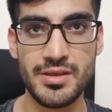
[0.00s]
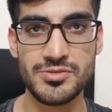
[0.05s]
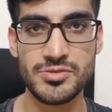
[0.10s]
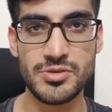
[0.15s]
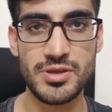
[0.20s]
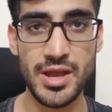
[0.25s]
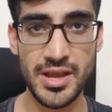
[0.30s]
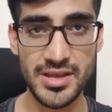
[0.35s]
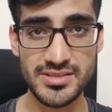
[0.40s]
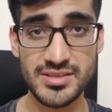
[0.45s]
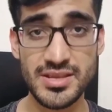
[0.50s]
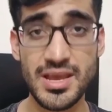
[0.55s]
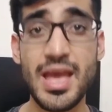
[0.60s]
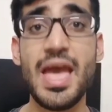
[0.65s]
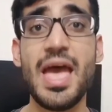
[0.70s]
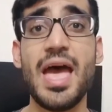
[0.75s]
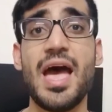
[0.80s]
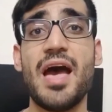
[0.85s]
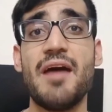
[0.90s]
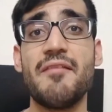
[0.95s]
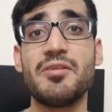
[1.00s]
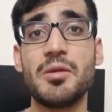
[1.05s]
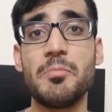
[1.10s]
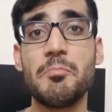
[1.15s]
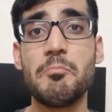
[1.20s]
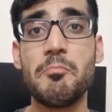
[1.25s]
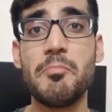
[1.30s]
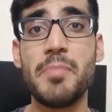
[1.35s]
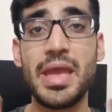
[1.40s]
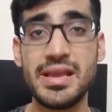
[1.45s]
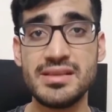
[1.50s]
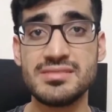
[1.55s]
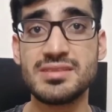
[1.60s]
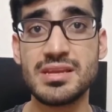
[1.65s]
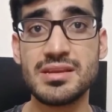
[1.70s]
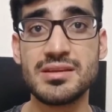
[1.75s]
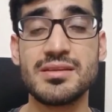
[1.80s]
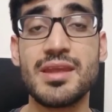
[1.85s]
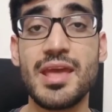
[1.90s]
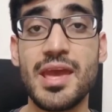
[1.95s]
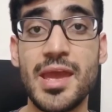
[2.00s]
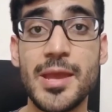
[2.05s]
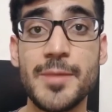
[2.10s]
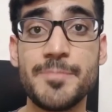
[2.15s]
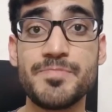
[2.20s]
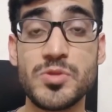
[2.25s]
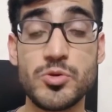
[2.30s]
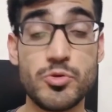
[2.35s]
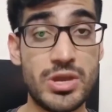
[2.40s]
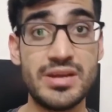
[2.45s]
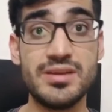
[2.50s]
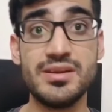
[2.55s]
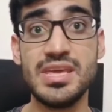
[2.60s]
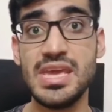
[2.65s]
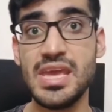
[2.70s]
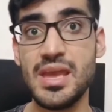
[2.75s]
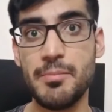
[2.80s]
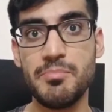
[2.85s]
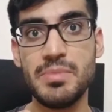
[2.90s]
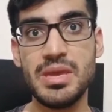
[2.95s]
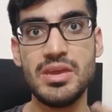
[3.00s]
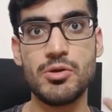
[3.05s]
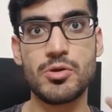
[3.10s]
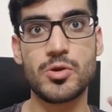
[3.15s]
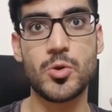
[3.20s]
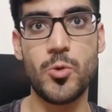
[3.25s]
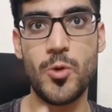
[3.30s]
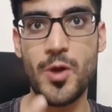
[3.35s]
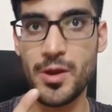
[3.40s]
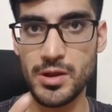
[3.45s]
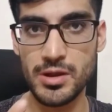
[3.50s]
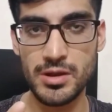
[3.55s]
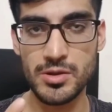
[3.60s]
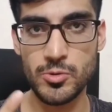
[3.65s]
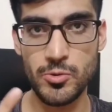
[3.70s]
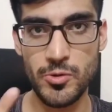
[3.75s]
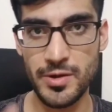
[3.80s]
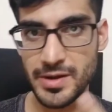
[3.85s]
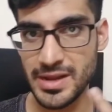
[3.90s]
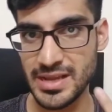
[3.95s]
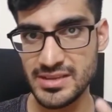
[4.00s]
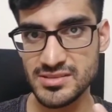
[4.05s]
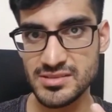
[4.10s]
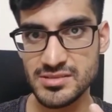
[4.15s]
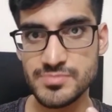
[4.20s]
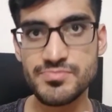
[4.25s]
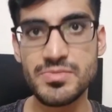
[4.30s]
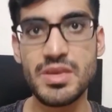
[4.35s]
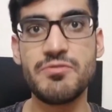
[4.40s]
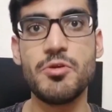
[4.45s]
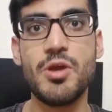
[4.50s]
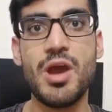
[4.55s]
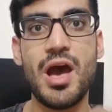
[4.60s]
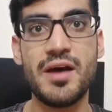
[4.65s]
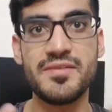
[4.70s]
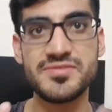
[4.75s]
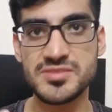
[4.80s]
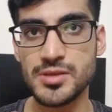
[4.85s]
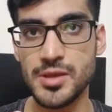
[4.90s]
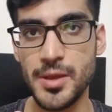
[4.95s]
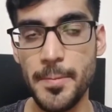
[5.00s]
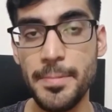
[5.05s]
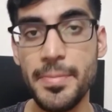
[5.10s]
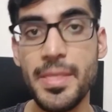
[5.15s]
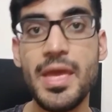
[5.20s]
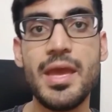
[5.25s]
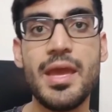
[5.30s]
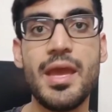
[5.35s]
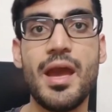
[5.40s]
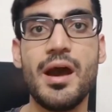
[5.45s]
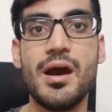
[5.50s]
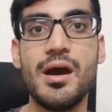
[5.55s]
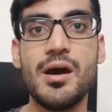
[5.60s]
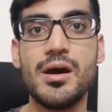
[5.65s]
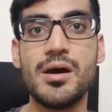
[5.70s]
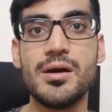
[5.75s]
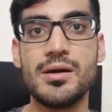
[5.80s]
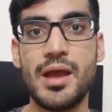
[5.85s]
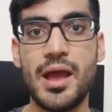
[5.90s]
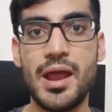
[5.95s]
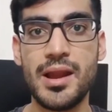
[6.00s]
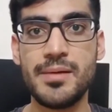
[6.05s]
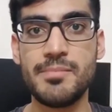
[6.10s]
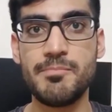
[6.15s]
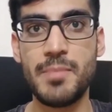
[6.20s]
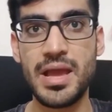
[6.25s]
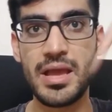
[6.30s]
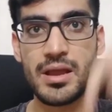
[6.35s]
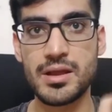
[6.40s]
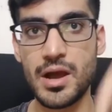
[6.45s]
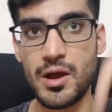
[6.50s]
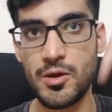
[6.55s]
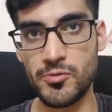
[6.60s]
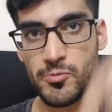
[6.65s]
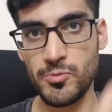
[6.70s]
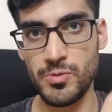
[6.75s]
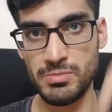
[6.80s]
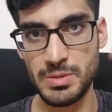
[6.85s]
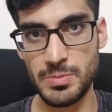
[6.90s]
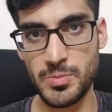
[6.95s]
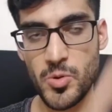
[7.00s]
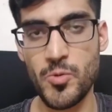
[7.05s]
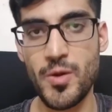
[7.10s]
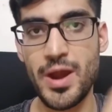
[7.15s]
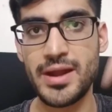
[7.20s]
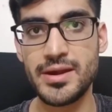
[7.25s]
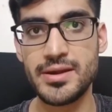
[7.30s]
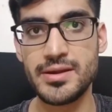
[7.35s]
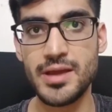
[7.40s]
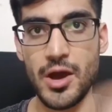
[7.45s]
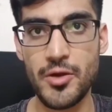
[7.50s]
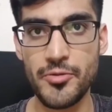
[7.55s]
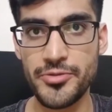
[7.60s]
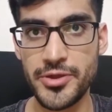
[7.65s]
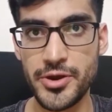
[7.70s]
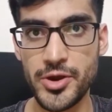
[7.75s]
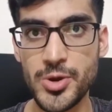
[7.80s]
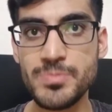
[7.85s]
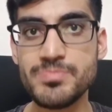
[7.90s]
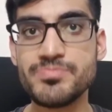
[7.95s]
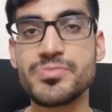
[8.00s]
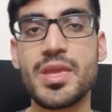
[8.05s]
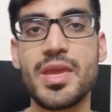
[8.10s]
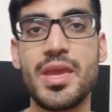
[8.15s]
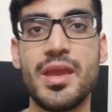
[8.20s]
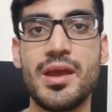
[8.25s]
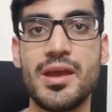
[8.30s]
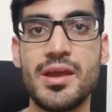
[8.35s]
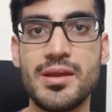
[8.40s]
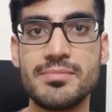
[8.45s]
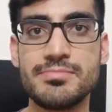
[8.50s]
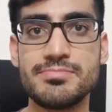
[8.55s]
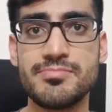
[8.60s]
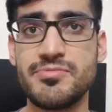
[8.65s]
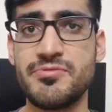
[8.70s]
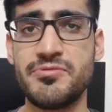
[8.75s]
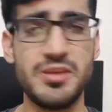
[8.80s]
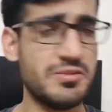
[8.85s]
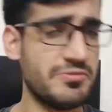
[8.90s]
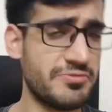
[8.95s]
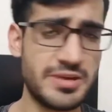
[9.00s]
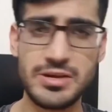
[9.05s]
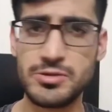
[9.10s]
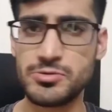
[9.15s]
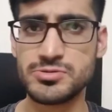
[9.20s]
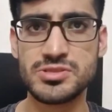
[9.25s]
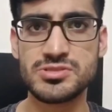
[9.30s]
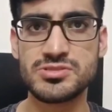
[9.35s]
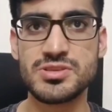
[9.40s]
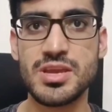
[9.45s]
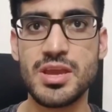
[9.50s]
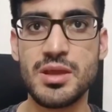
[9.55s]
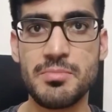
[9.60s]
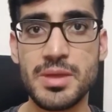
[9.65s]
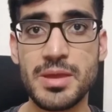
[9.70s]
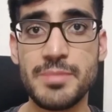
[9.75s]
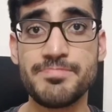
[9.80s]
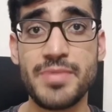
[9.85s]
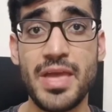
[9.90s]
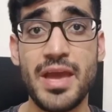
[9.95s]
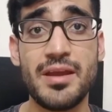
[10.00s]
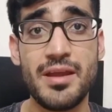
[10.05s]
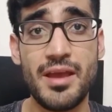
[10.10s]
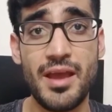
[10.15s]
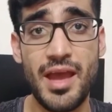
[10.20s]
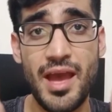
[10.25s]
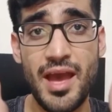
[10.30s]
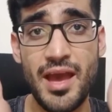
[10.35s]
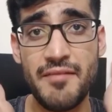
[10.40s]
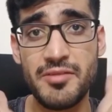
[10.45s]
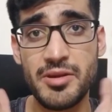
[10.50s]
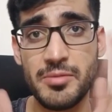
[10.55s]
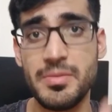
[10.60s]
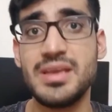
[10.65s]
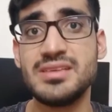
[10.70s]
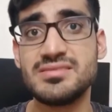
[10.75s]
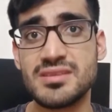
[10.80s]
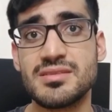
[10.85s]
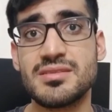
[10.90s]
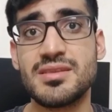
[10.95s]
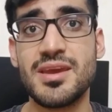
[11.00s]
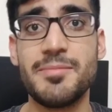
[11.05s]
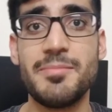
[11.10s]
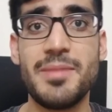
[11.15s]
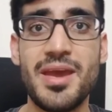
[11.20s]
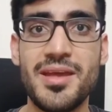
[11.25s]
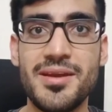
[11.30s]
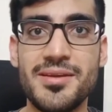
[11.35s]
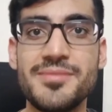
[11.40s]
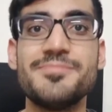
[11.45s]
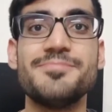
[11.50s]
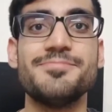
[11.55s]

So guys, have an amazing day. You can DM me your queries if you have some, and my account will be provided down there, and feel free to just DM me, and have an amazing day, man.